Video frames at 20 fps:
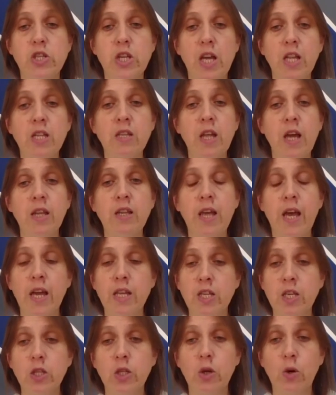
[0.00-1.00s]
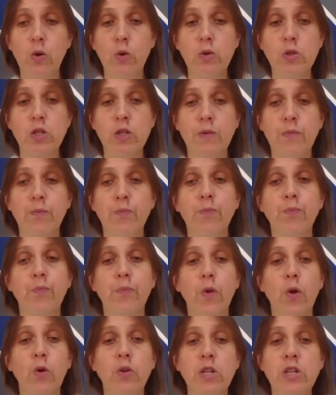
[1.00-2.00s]
telling an anecdote
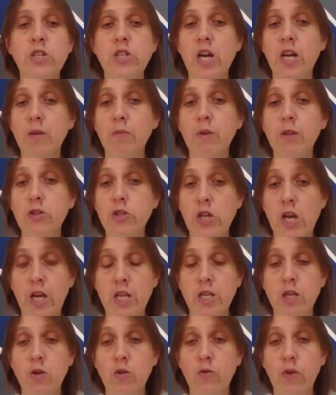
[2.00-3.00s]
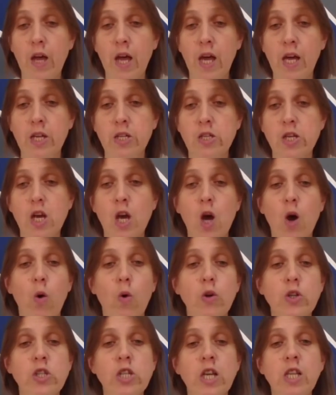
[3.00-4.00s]
on a terrible journey you've had,
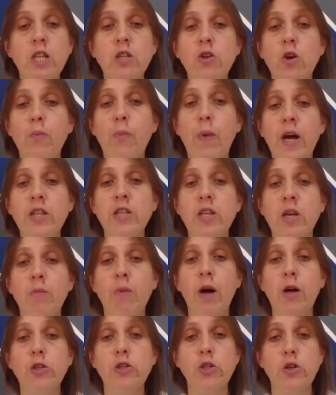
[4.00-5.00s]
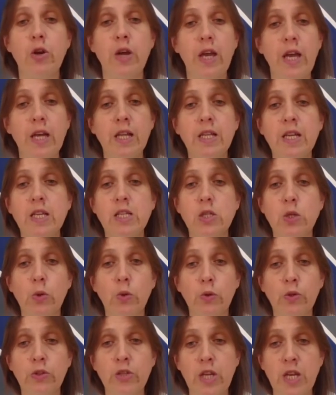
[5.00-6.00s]
or telling your partner about your earlier
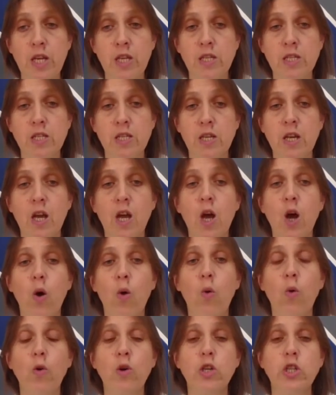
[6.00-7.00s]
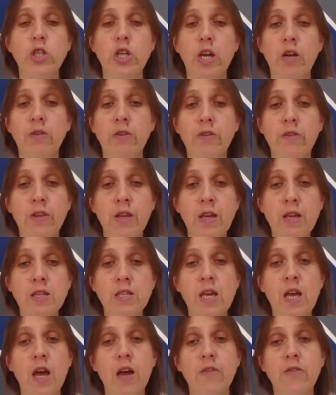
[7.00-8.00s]
school days, or sharing
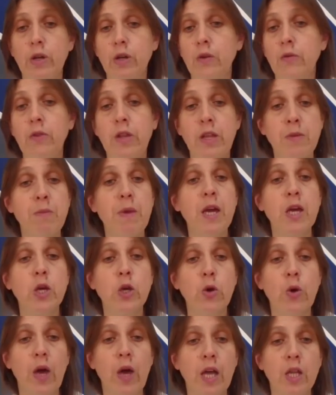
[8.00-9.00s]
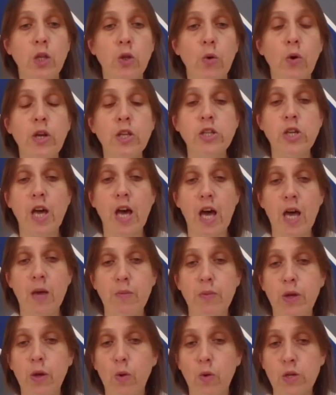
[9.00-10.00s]
things that make you annoyed,
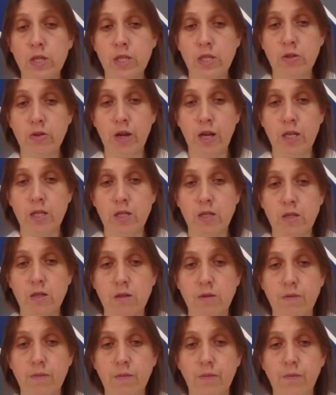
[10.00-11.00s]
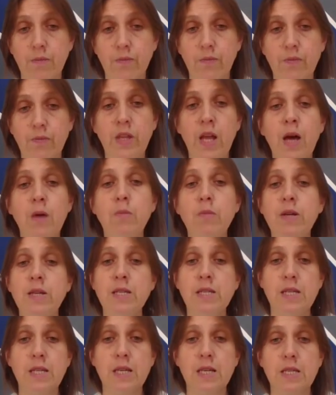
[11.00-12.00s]
happy, or stressed. Number
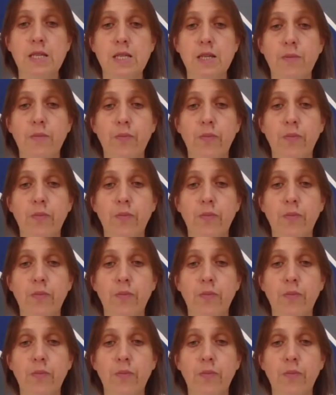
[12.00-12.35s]
6,